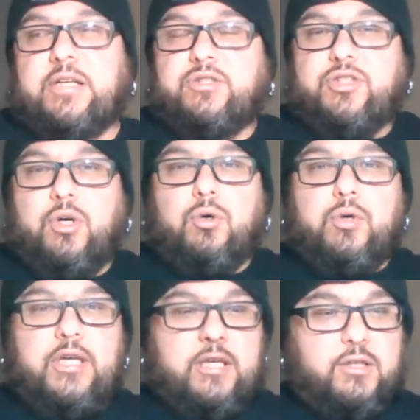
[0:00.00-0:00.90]
And
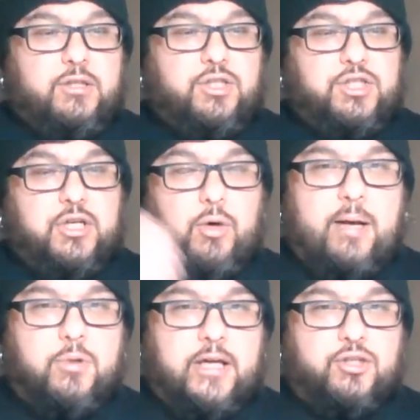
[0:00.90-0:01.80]
so she
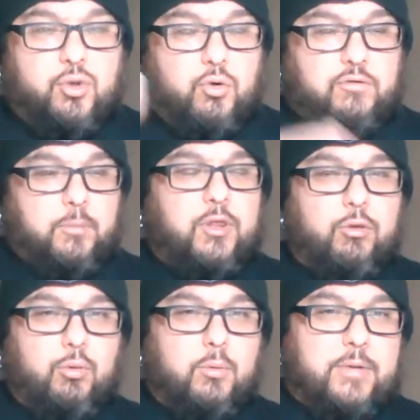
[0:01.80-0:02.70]
grabbed, like, two of them and
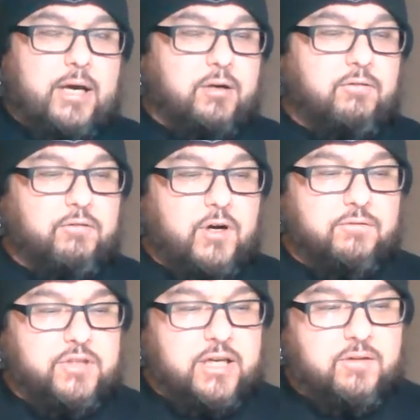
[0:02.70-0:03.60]
threw them down in front
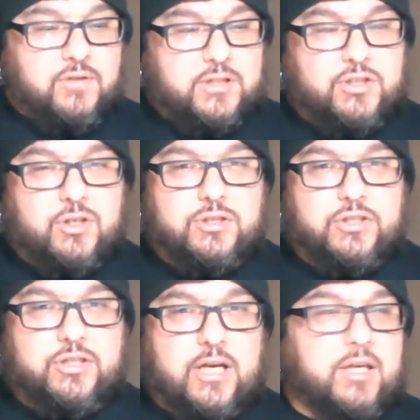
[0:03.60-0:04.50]
of Dave, and he starts
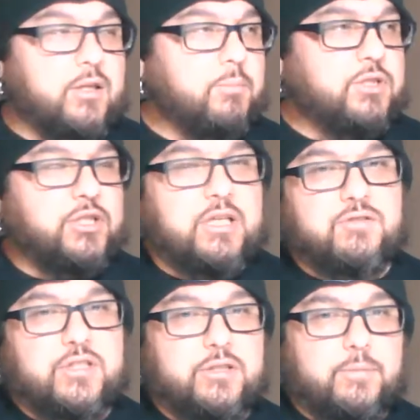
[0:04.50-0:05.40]
signing them, and she
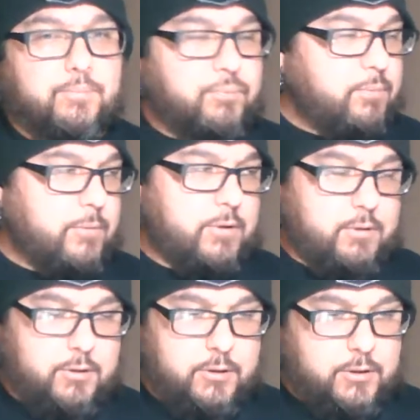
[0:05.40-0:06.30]
gives it
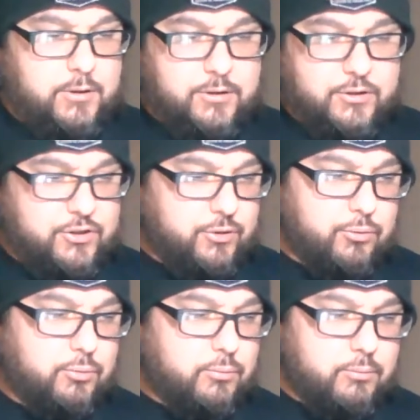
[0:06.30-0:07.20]

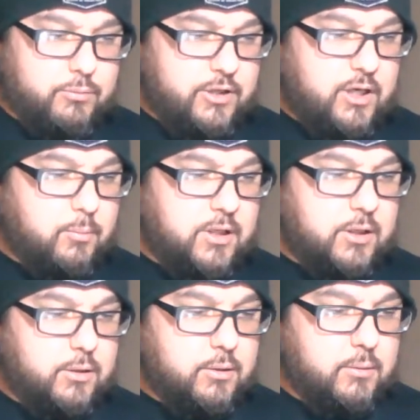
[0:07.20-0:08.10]
to
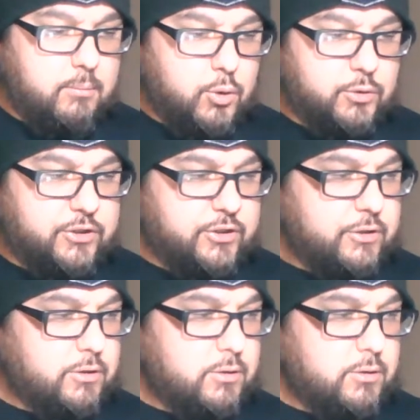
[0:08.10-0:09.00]
Naomi
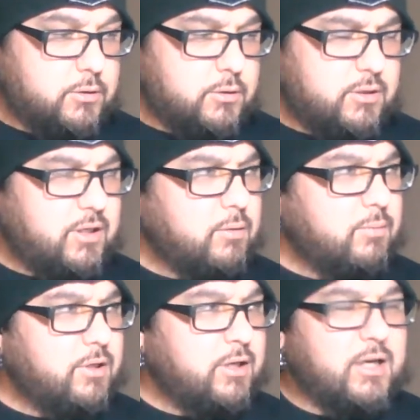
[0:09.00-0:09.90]
Moons.
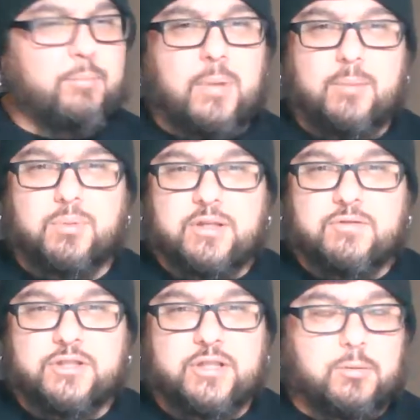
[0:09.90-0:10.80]
I
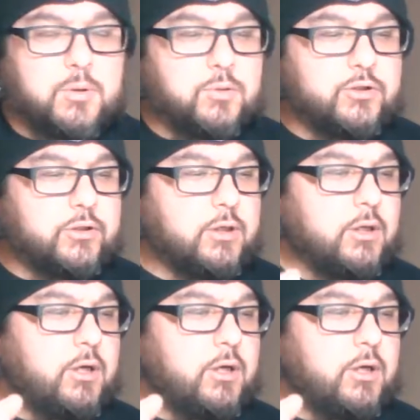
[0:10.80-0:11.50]
believe it's Naomi Moons.